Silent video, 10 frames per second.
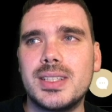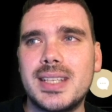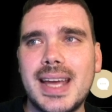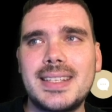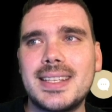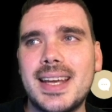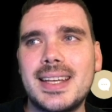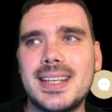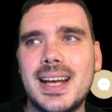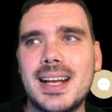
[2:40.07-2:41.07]
day to day
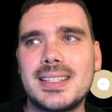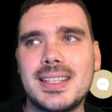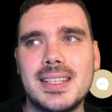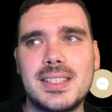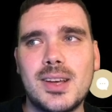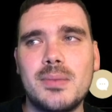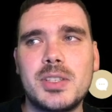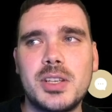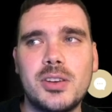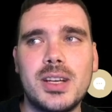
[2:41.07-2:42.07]
tasks a
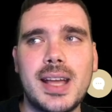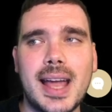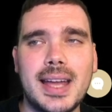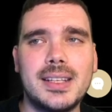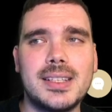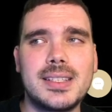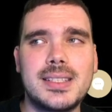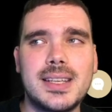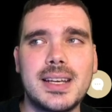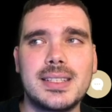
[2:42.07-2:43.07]
cybersecurity analyst
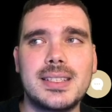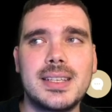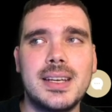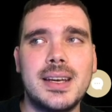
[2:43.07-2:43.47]
does?